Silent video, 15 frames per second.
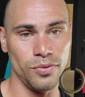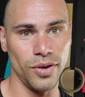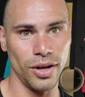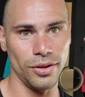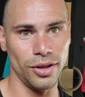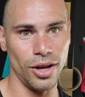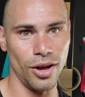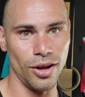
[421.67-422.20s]

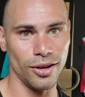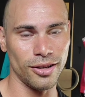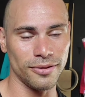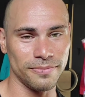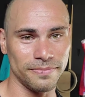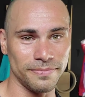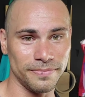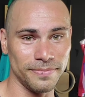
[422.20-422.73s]
along.
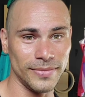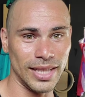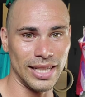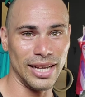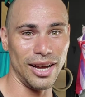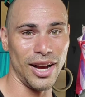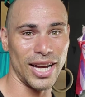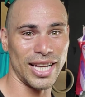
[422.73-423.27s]
All
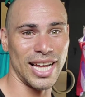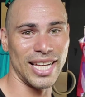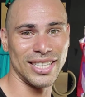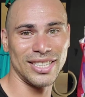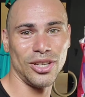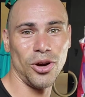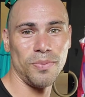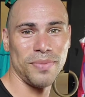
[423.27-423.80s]
right,
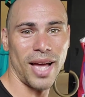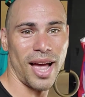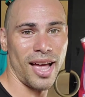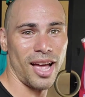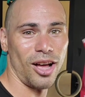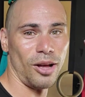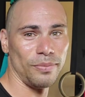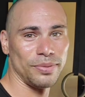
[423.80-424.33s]
guys, hope that
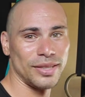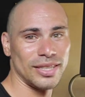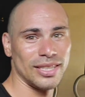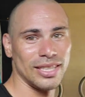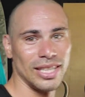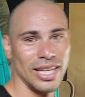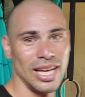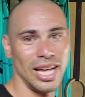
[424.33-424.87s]
helps.
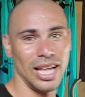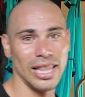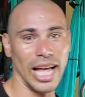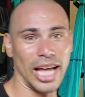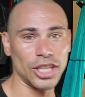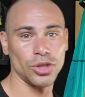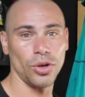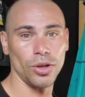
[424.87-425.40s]
A
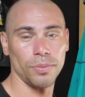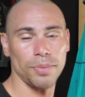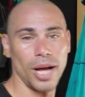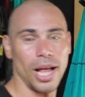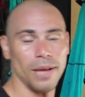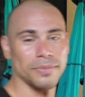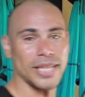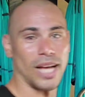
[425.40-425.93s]
lot of shoulder
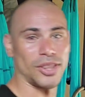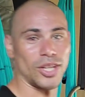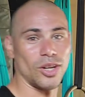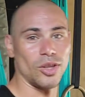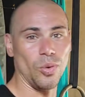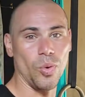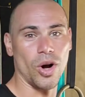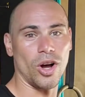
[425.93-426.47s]
problems out there in
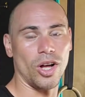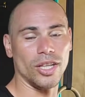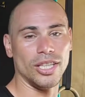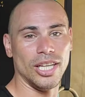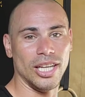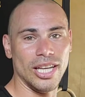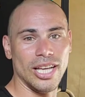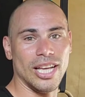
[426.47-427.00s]
the
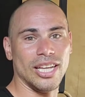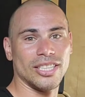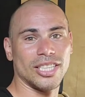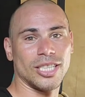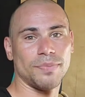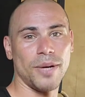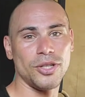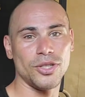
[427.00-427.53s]
world, so
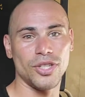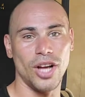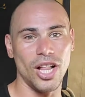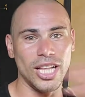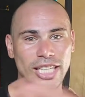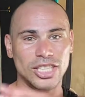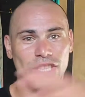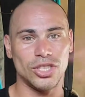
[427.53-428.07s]
spread your
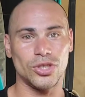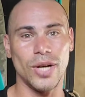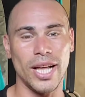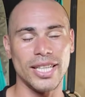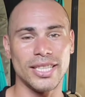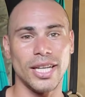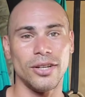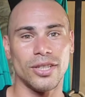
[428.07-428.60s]
knowledge, try
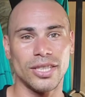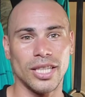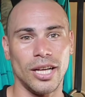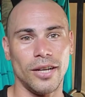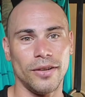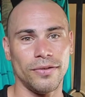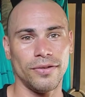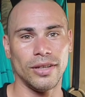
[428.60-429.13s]
this out
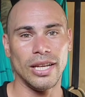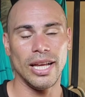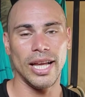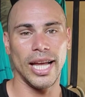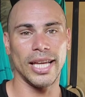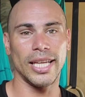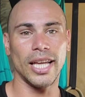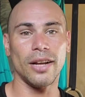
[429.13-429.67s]
yourself,
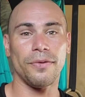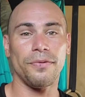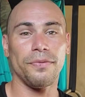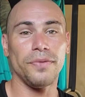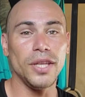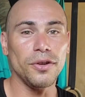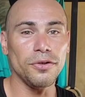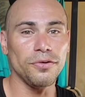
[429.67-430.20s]
and get a
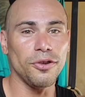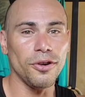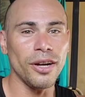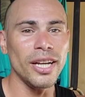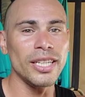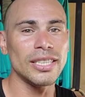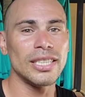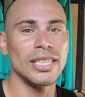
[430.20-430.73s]
feel for
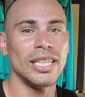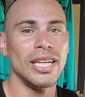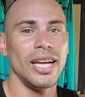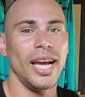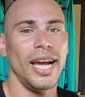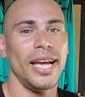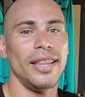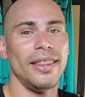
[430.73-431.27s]
it,
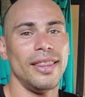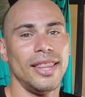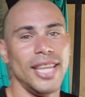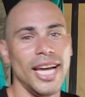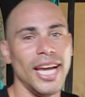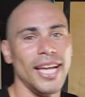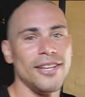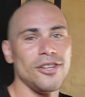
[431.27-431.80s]
and
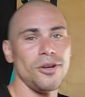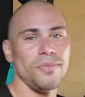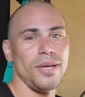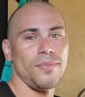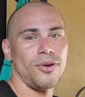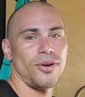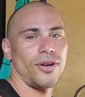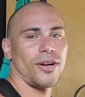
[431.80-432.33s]
then you'll be
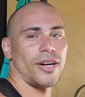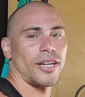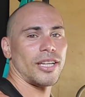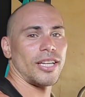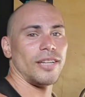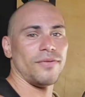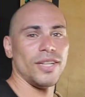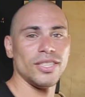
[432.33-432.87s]
more
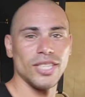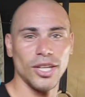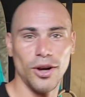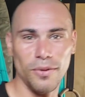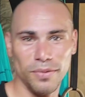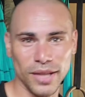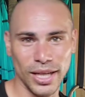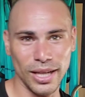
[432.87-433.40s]
convincing,
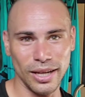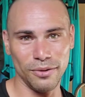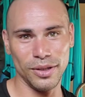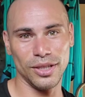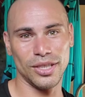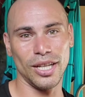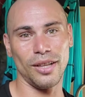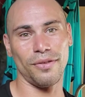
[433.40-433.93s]
hopefully, when
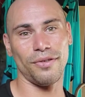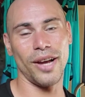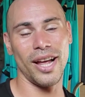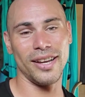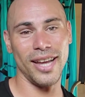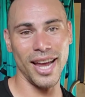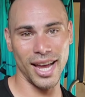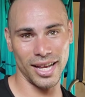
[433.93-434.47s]
you tell a
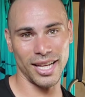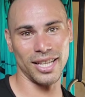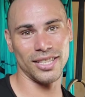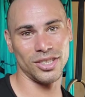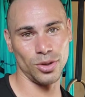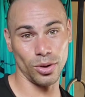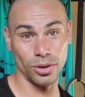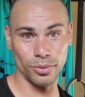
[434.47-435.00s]
friend, hey, I got this
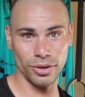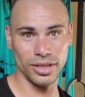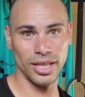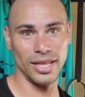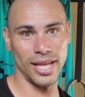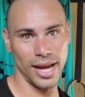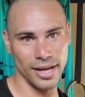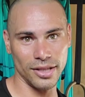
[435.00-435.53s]
shoulder
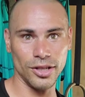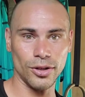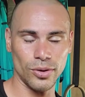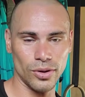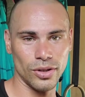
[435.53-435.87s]
routine that I do,